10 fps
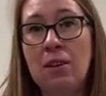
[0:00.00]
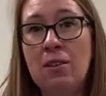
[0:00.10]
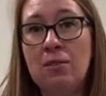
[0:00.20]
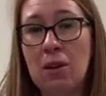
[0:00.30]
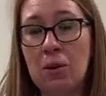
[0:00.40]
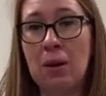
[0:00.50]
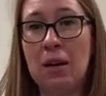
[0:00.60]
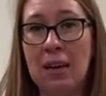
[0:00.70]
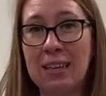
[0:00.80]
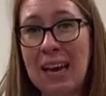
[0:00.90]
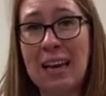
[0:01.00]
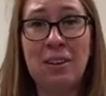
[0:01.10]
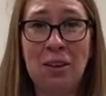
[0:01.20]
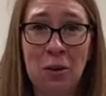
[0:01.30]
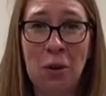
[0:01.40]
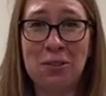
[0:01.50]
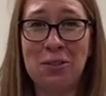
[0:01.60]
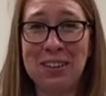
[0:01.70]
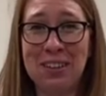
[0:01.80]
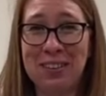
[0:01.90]
So again, not
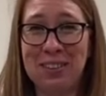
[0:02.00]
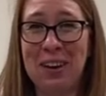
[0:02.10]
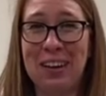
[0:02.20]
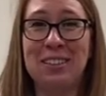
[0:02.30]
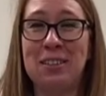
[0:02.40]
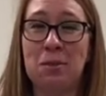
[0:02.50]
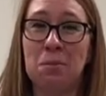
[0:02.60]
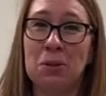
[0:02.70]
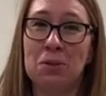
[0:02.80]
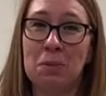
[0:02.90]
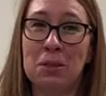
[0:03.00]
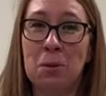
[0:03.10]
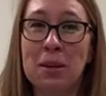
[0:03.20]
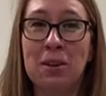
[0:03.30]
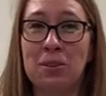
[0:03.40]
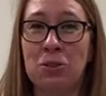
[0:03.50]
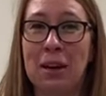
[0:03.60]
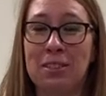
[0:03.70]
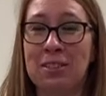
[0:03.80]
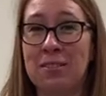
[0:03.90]
during a contraction, but between
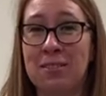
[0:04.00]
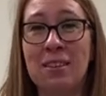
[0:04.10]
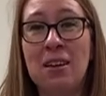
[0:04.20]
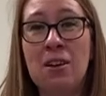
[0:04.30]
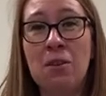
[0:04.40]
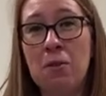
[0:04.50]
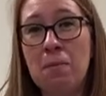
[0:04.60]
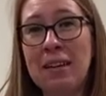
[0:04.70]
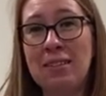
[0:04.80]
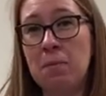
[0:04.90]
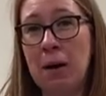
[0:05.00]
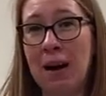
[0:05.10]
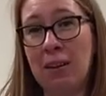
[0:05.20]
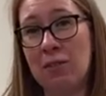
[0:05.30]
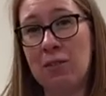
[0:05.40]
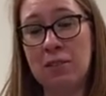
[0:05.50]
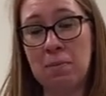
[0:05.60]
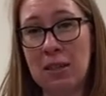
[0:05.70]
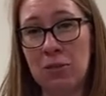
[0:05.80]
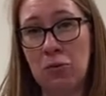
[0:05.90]
contractions, remind your partner if it's
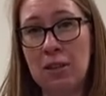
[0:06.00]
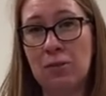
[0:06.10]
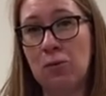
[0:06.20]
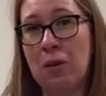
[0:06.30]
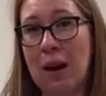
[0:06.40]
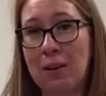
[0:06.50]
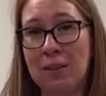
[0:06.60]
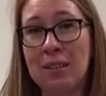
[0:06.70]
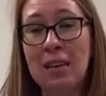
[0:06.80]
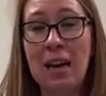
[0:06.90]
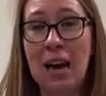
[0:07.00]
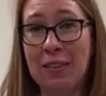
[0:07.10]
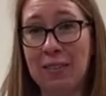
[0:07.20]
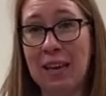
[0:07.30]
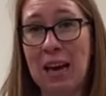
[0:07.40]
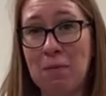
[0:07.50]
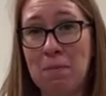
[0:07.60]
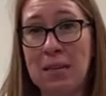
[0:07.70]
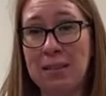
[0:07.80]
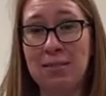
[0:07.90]
been 3 to 4 hours and they haven't
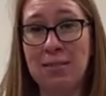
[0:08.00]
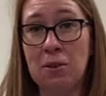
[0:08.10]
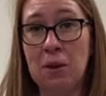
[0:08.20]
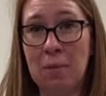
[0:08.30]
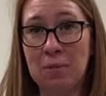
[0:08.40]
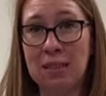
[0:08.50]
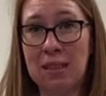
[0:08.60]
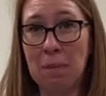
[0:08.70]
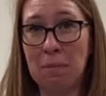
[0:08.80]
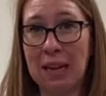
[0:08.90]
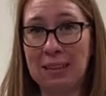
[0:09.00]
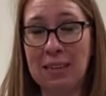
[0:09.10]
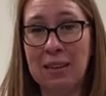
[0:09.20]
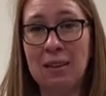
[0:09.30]
been to empty their bladder,